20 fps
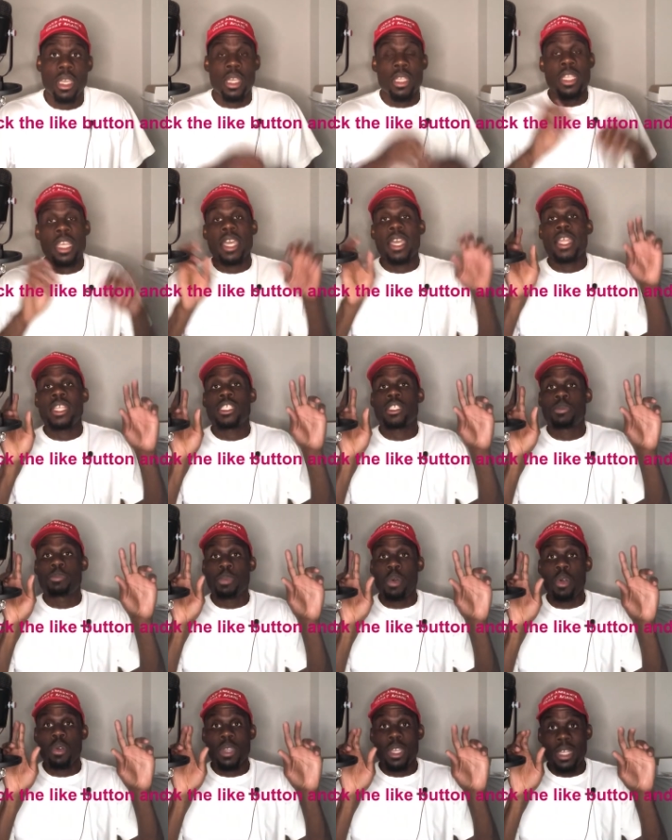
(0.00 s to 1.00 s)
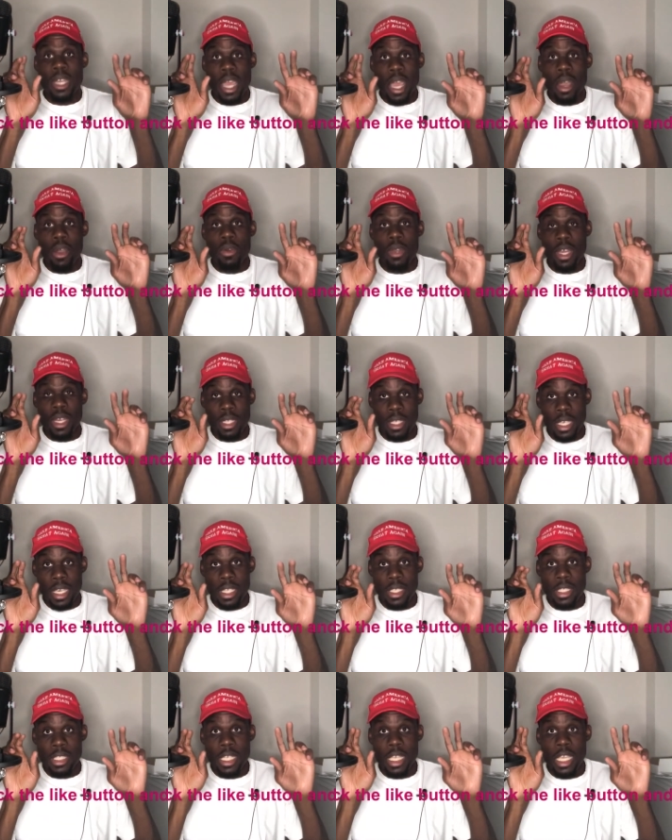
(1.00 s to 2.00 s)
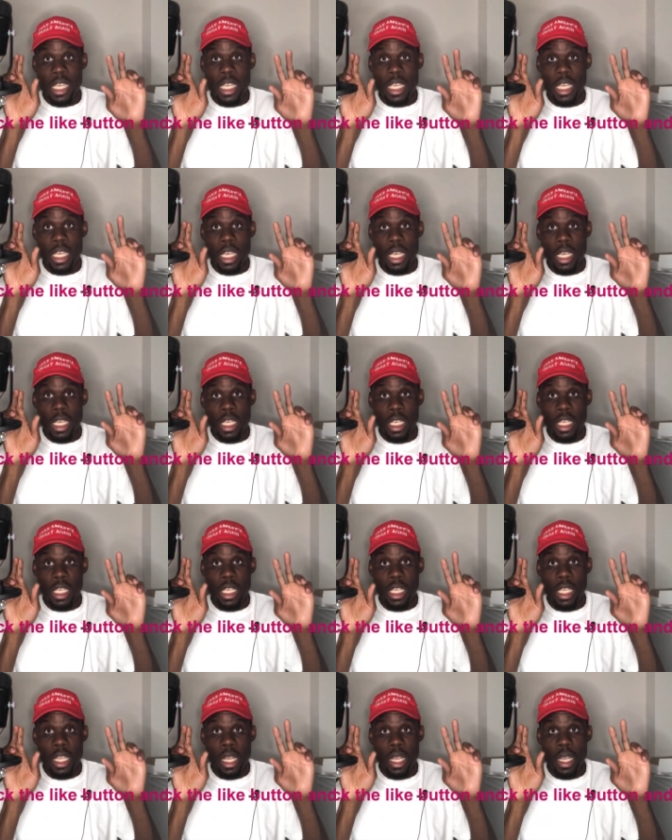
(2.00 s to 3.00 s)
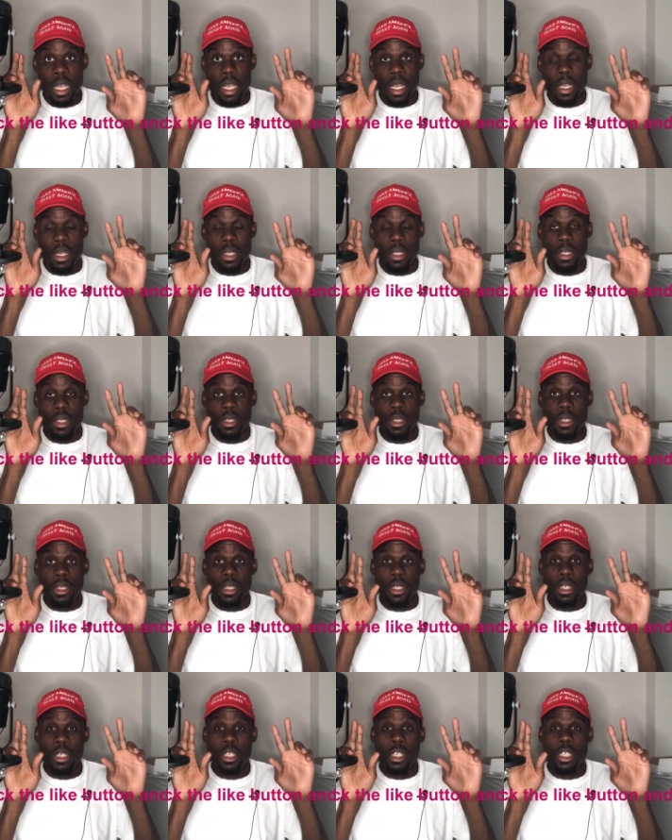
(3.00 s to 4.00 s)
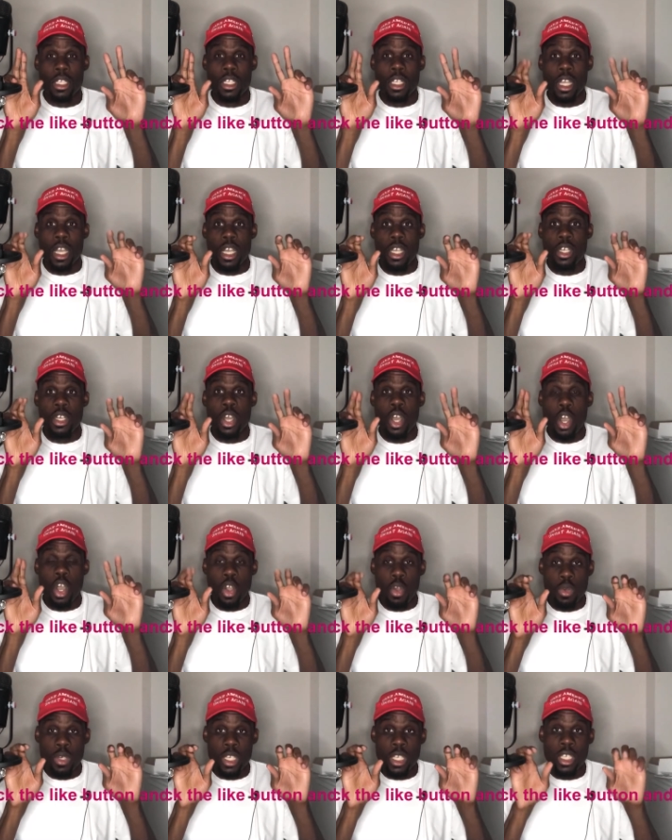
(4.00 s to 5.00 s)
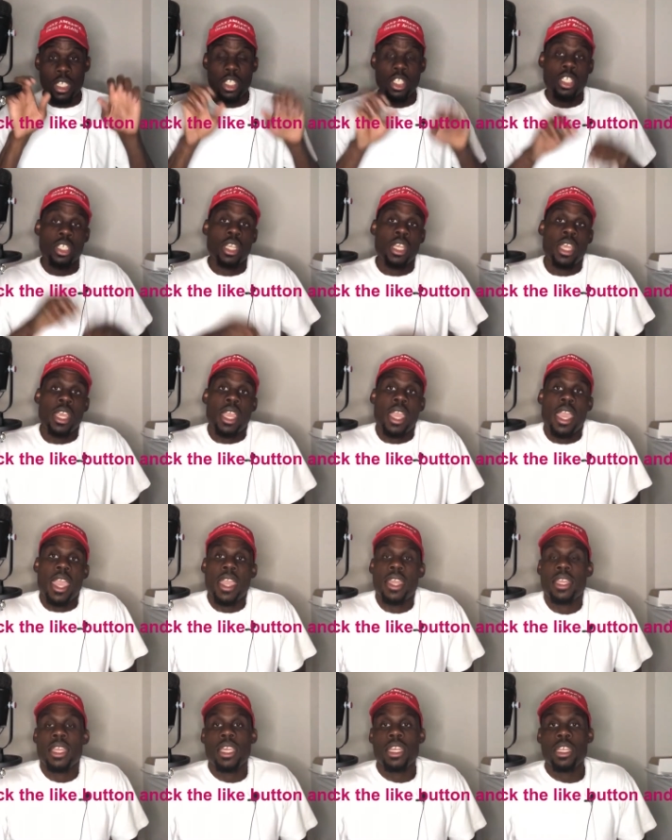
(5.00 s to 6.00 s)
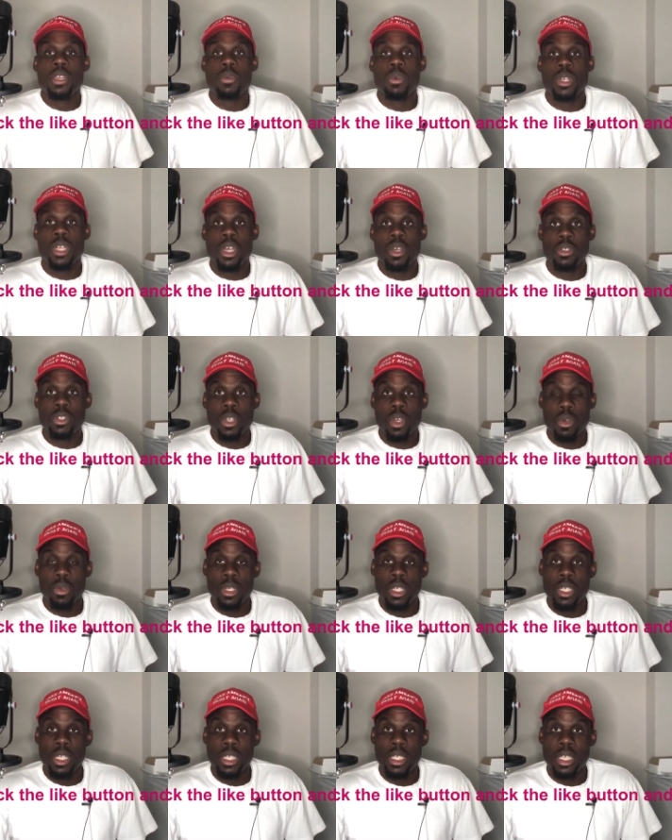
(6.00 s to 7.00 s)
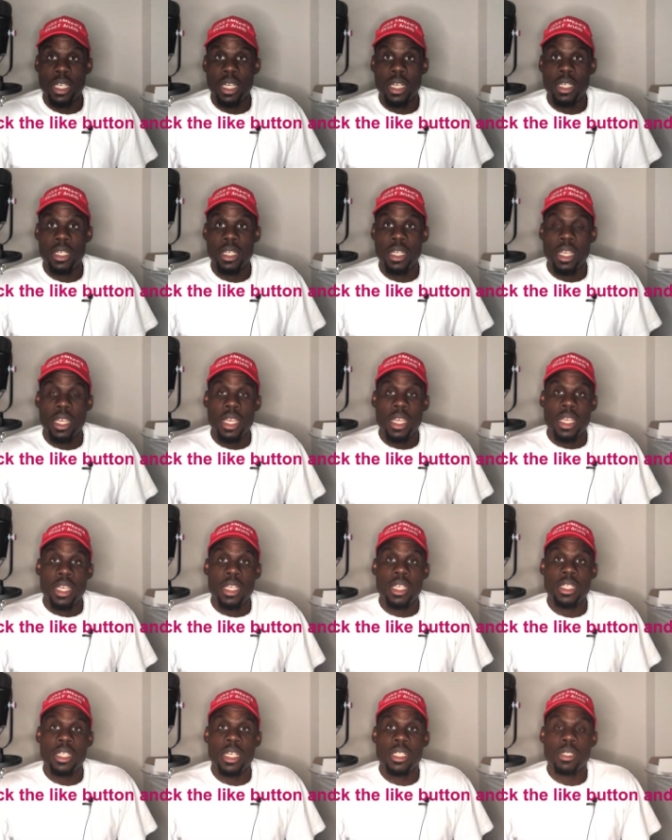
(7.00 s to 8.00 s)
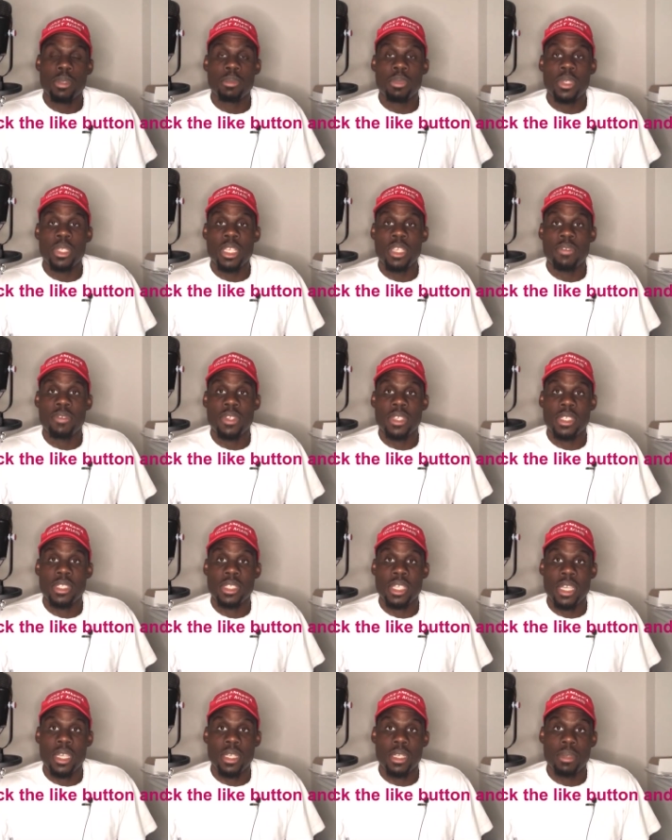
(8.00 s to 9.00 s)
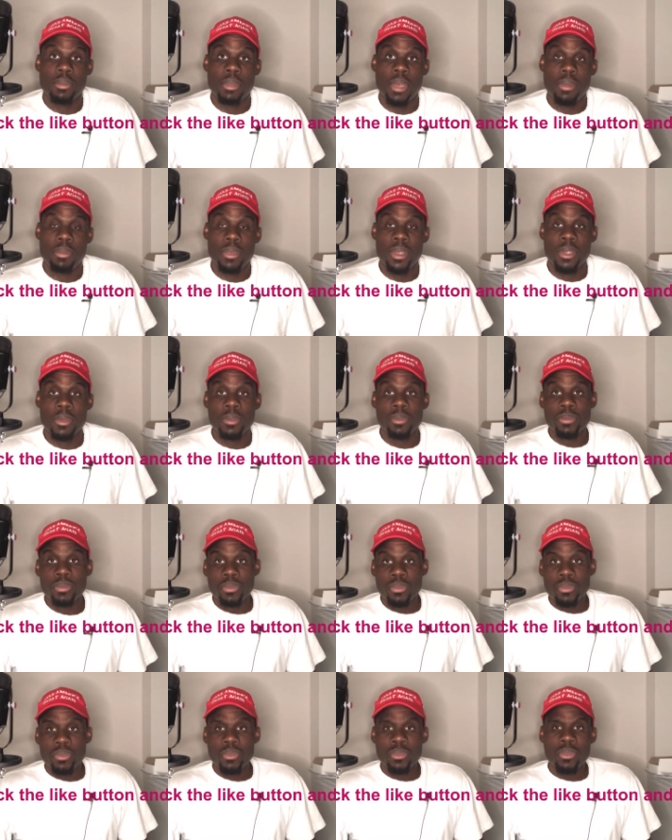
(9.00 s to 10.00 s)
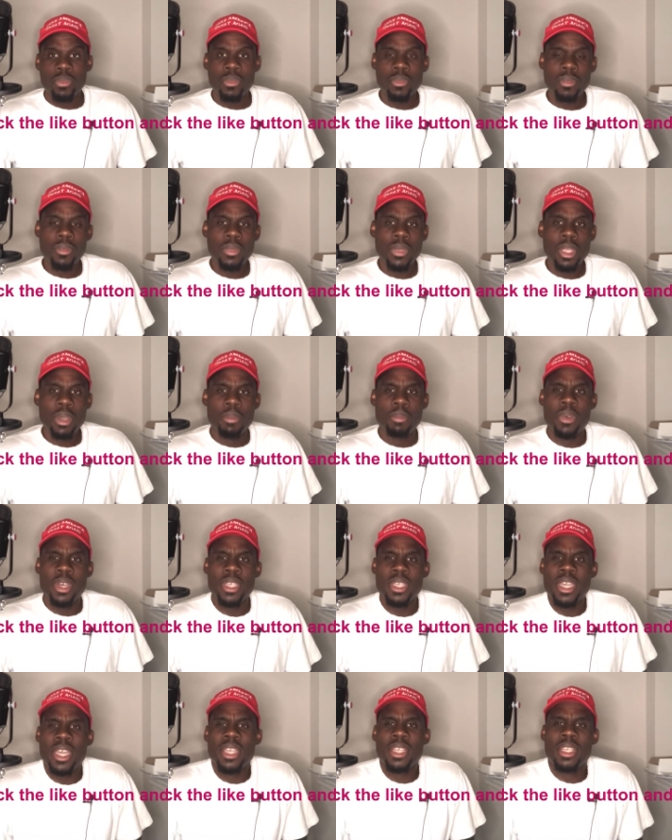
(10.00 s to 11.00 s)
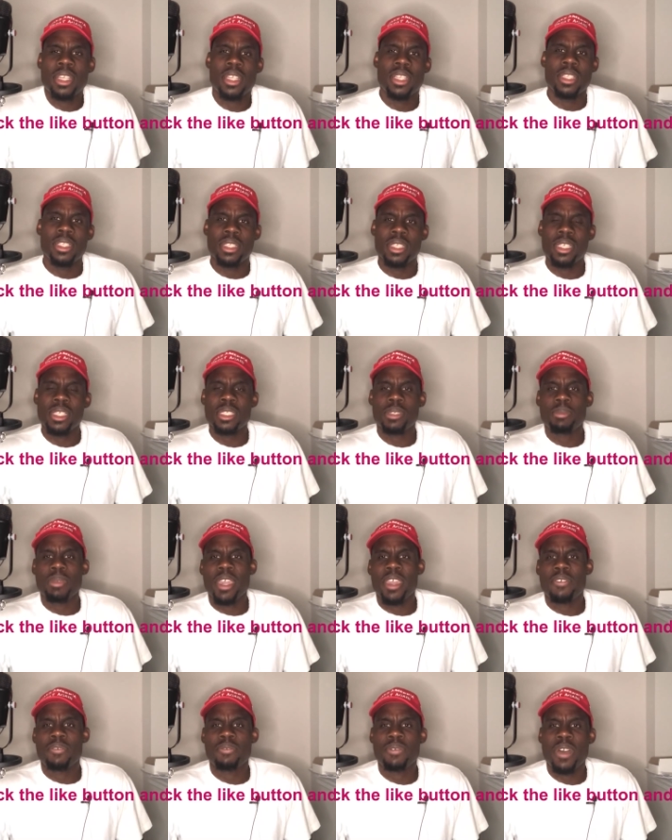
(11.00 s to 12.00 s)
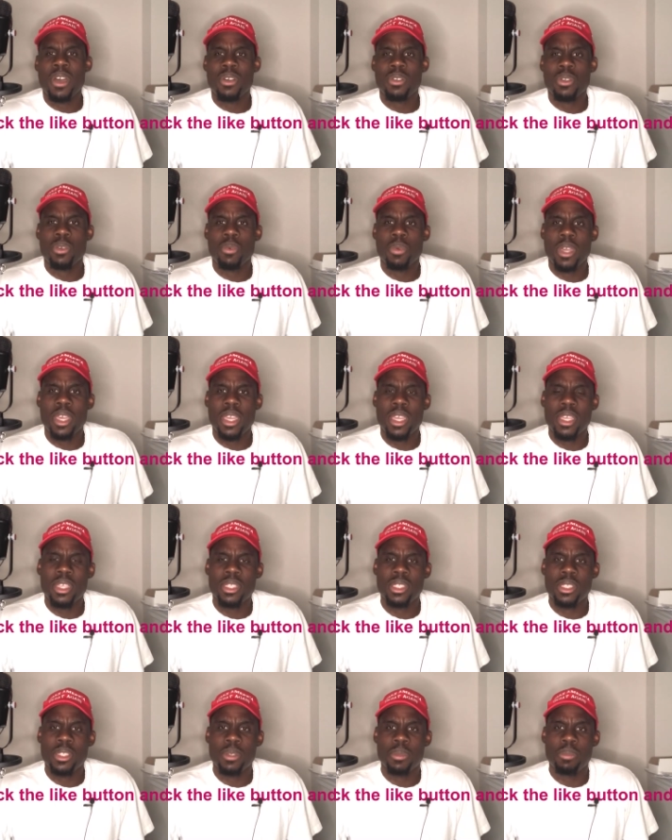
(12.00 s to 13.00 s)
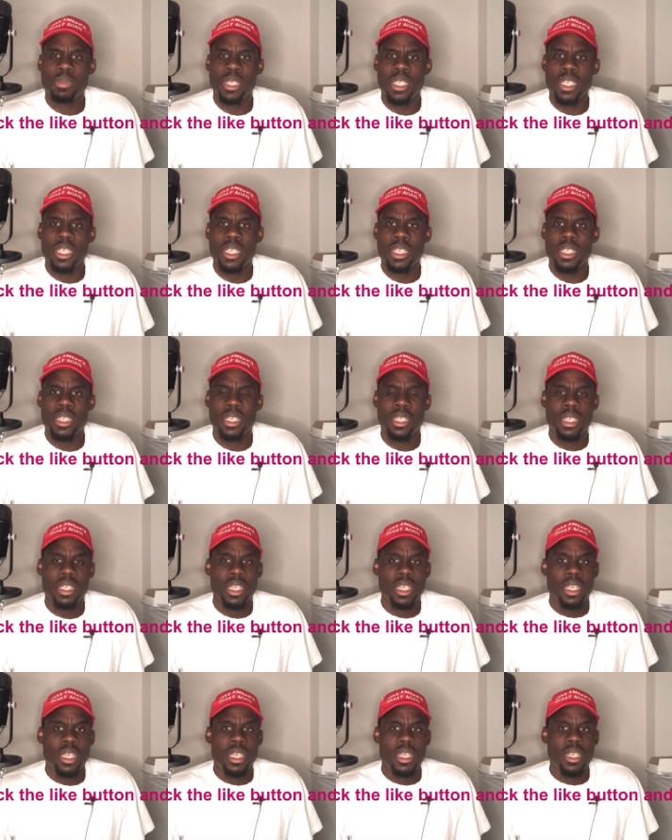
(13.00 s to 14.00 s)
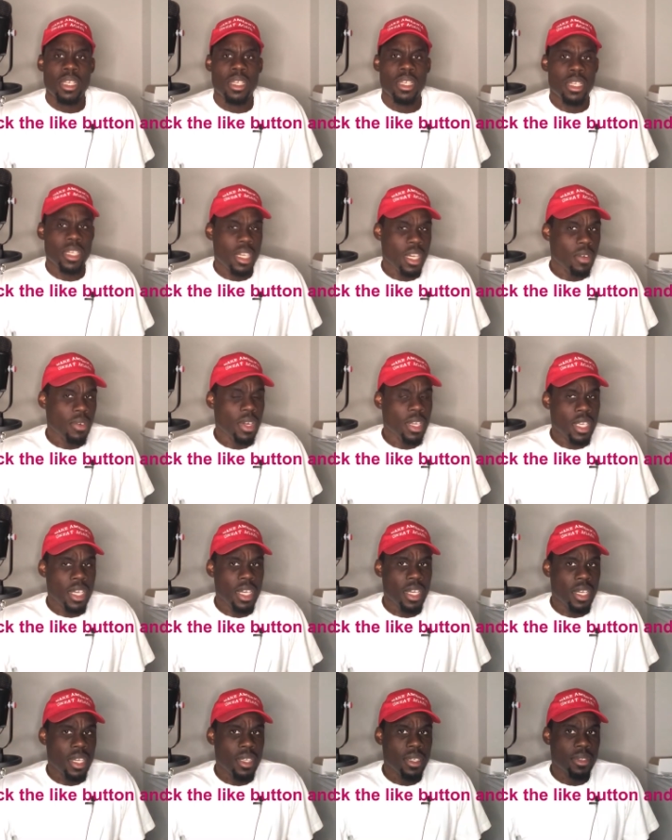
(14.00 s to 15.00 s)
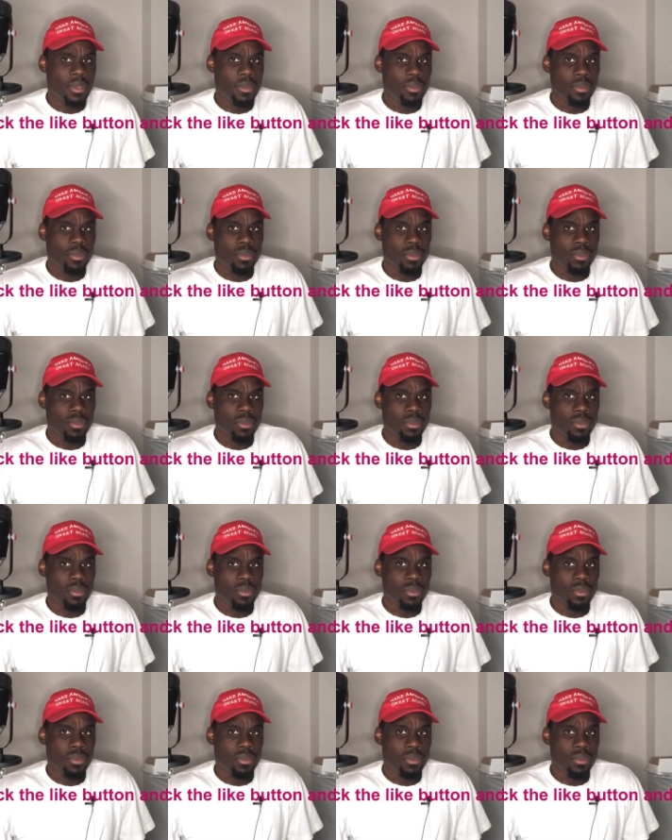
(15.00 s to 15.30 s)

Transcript: has spoken out against gun ownage, and anyone else owning a gun. He doesn't believe in the Second Amendment. But yet, this man found a way to be near a gun